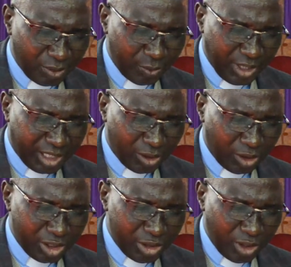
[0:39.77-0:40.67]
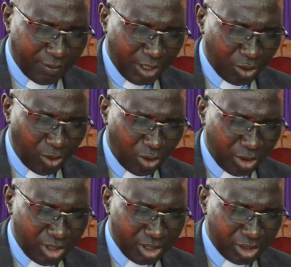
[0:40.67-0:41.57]
We acknowledge you, our
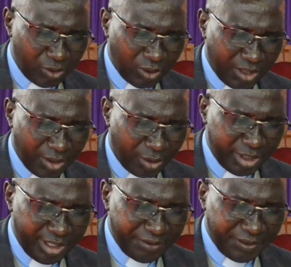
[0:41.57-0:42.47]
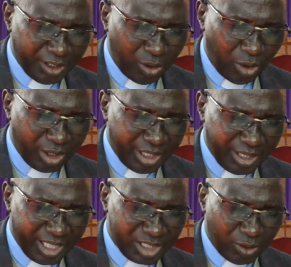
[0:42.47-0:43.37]
God. You are the only living God and
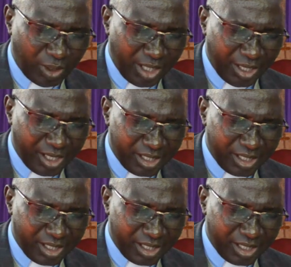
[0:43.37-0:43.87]
there's no other.